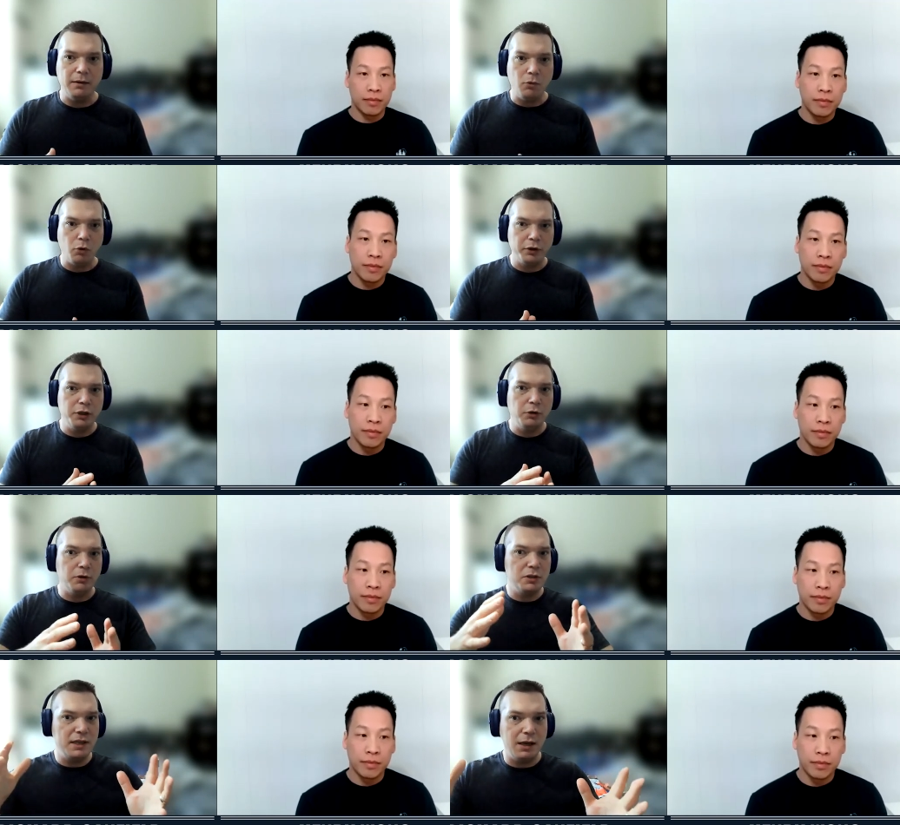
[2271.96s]
Speaker 1: the more that you
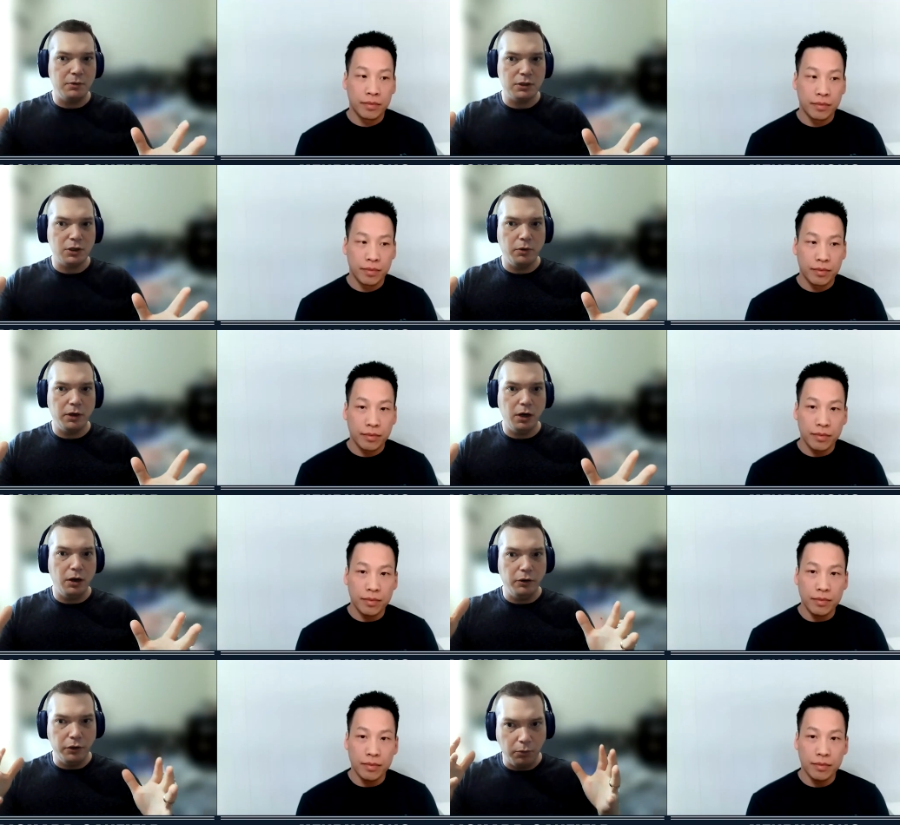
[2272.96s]
understand what's going
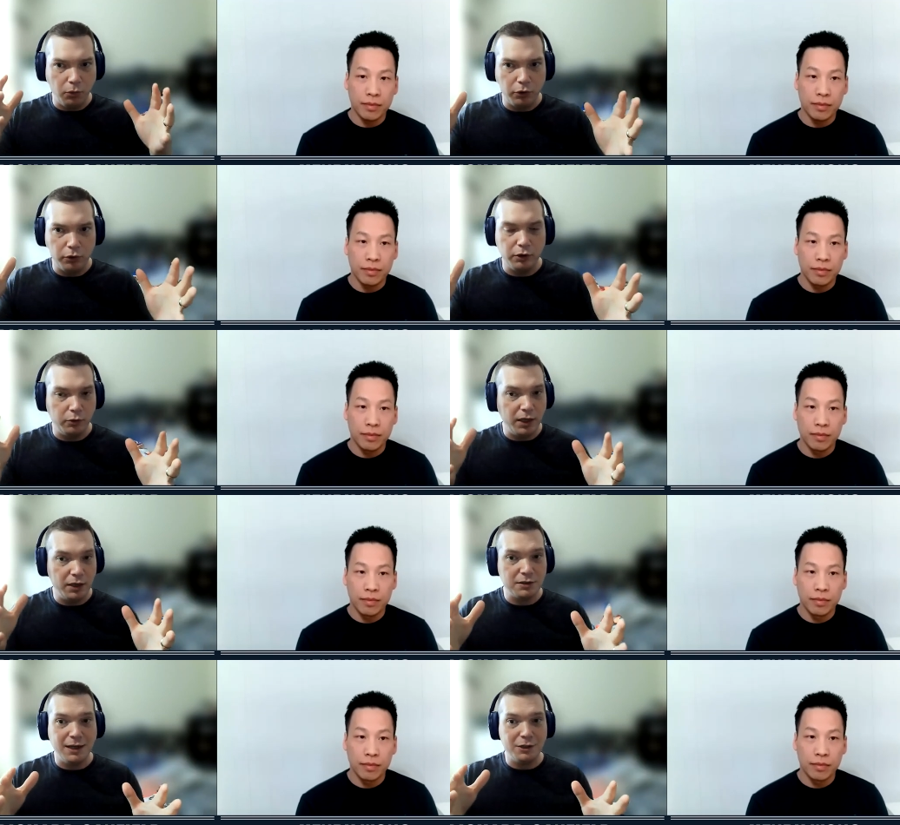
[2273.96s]
on, the more you know.
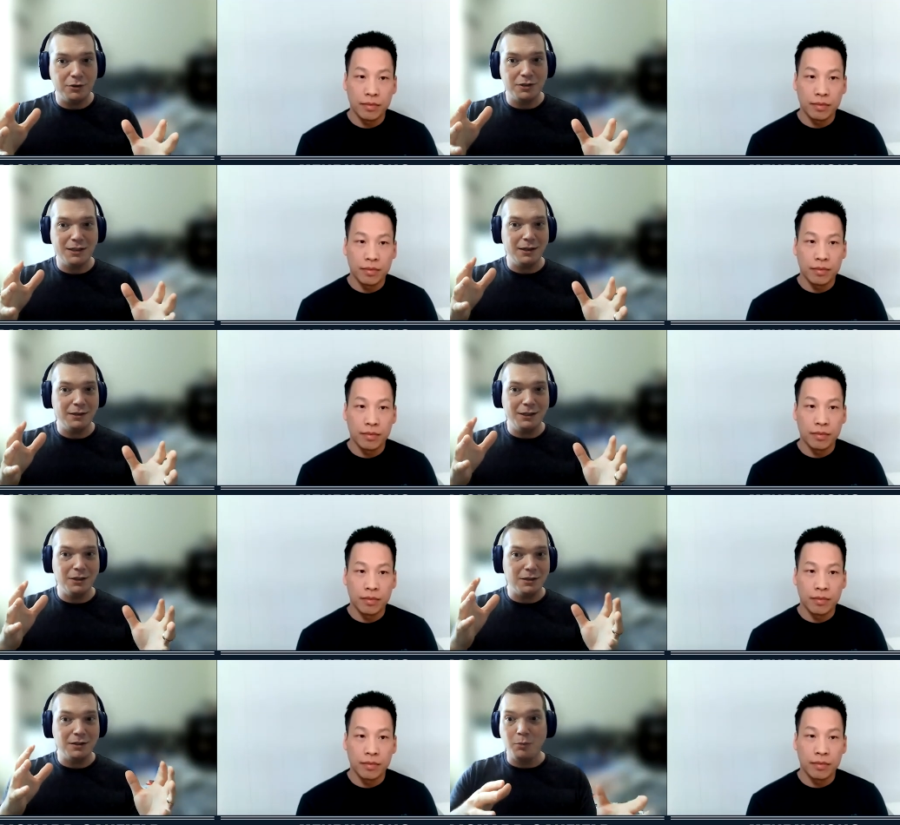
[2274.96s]
Nelson Nash used to t- teach
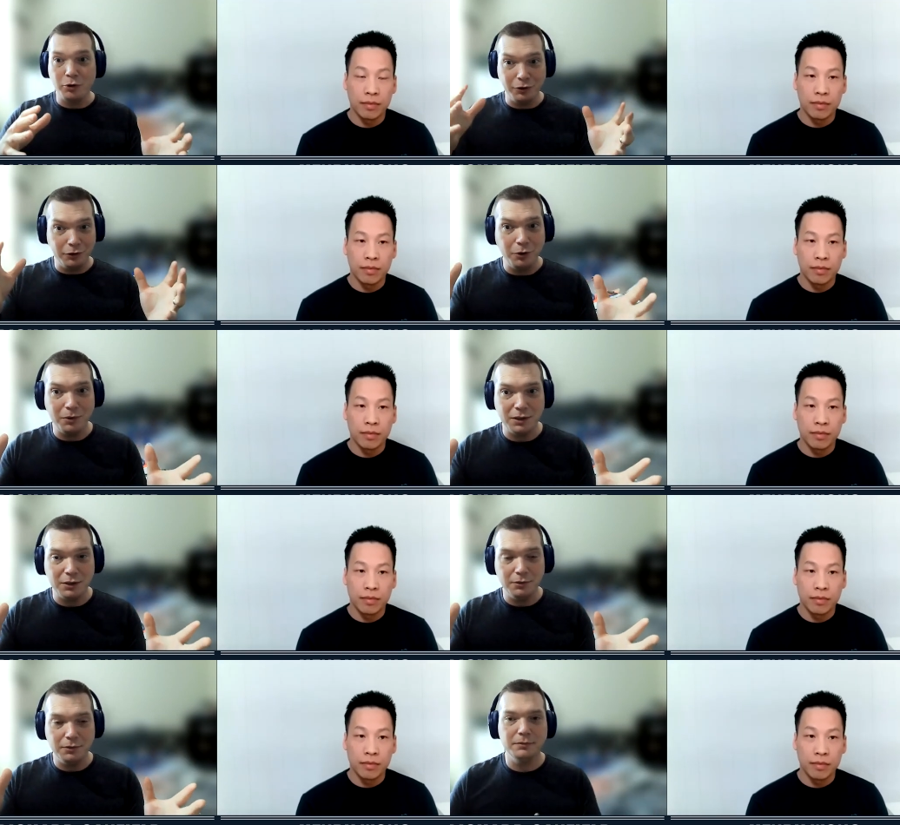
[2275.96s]
us: the more you'll know what to
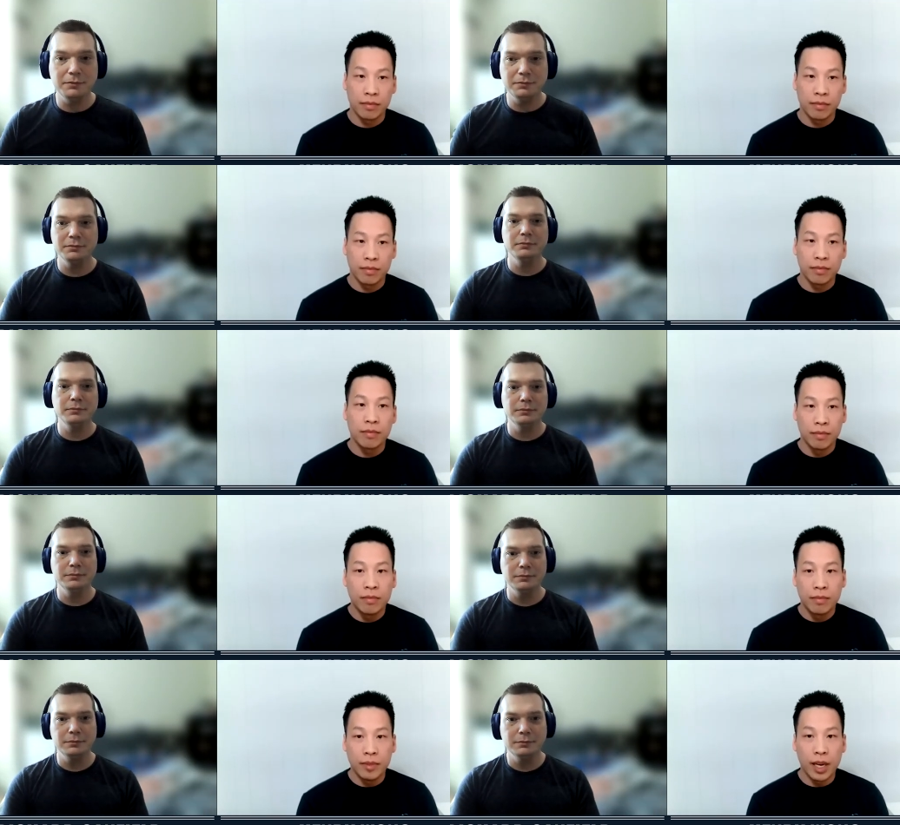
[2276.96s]
do.
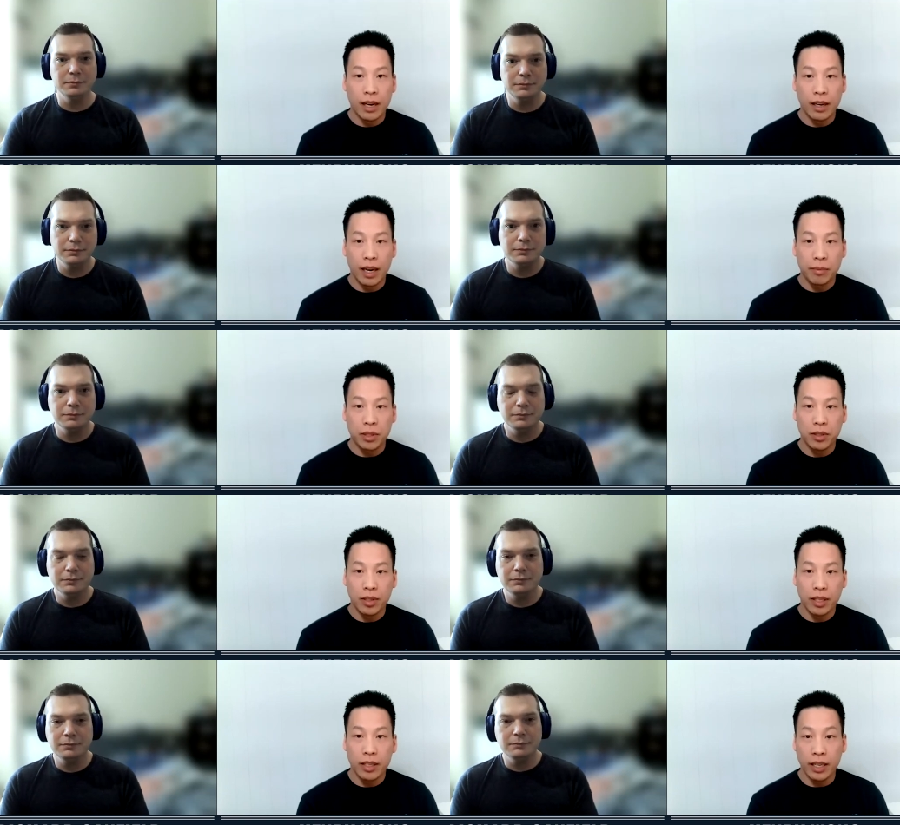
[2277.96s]
Speaker 2: Yeah,
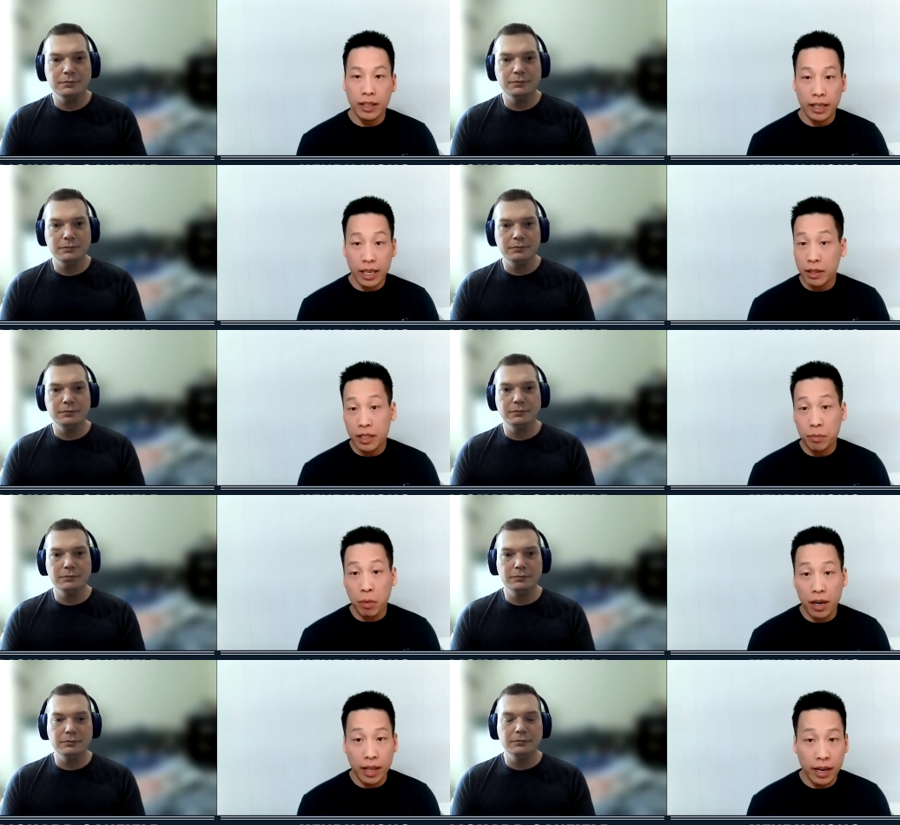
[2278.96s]
absolutely. And again, this is
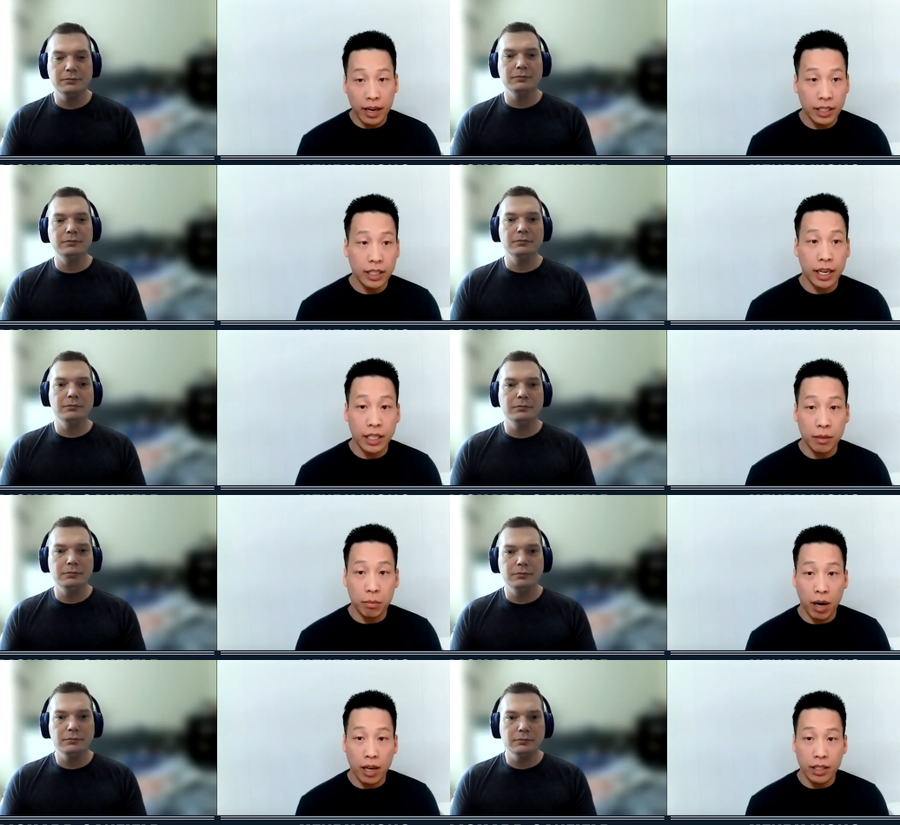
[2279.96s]
part of that education
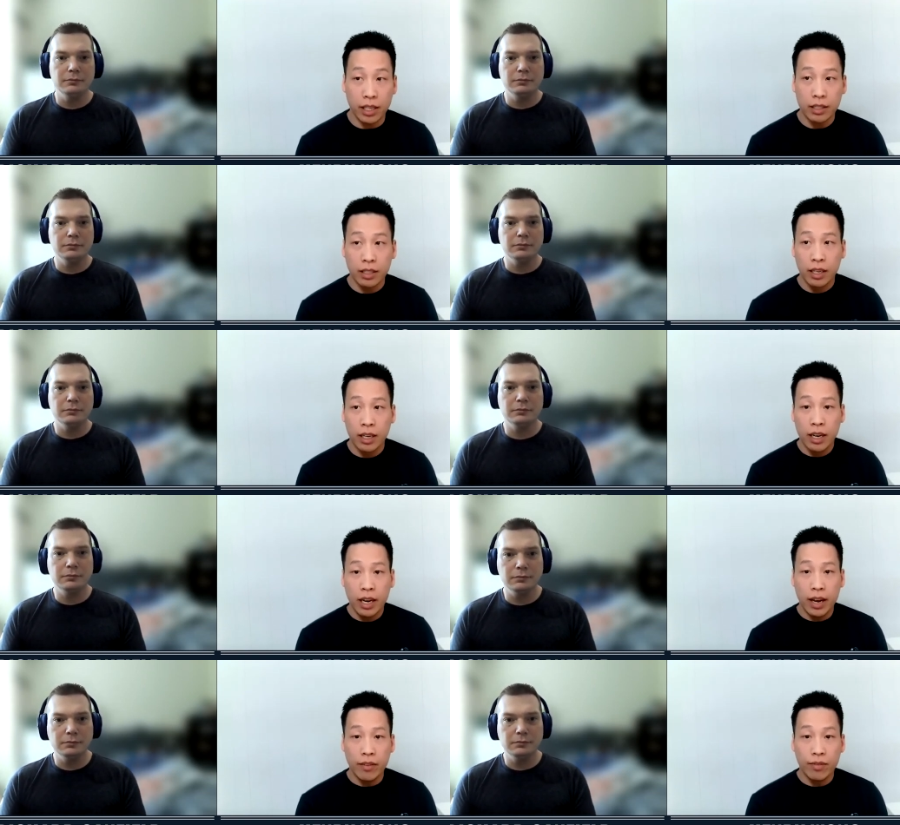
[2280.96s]
process.
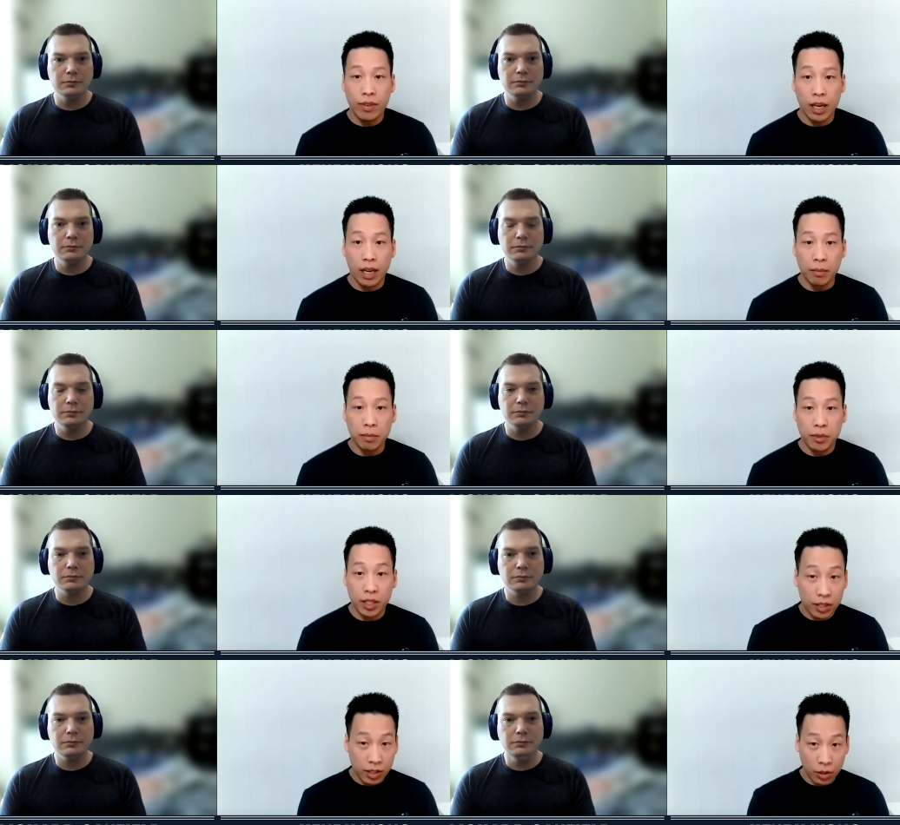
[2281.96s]
And um,
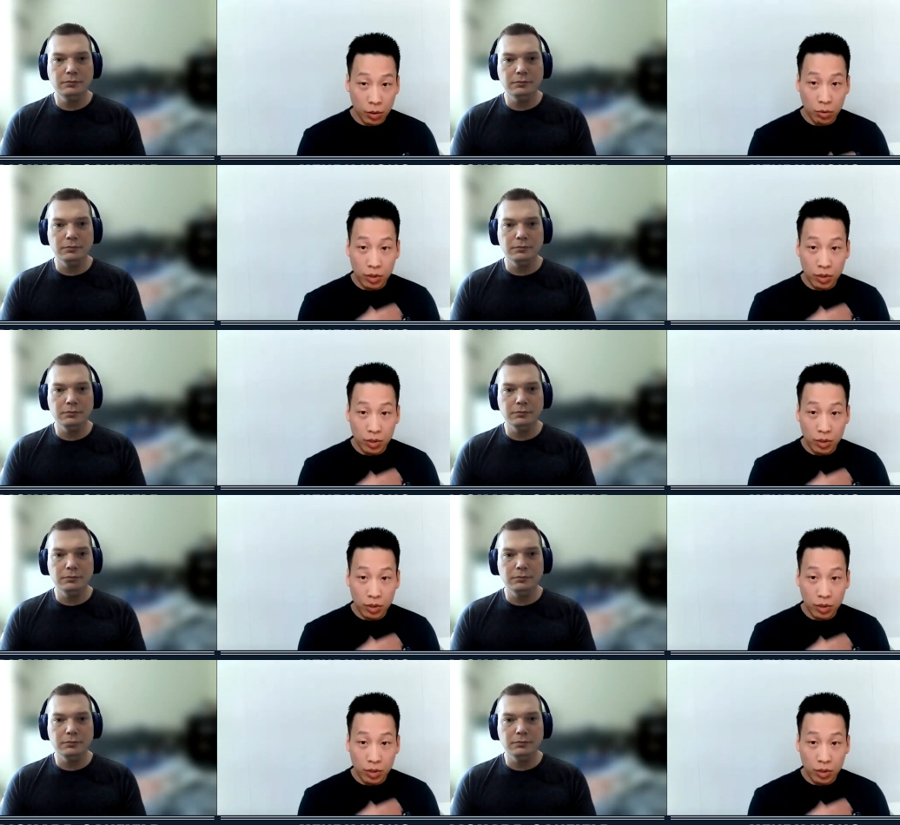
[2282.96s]
just to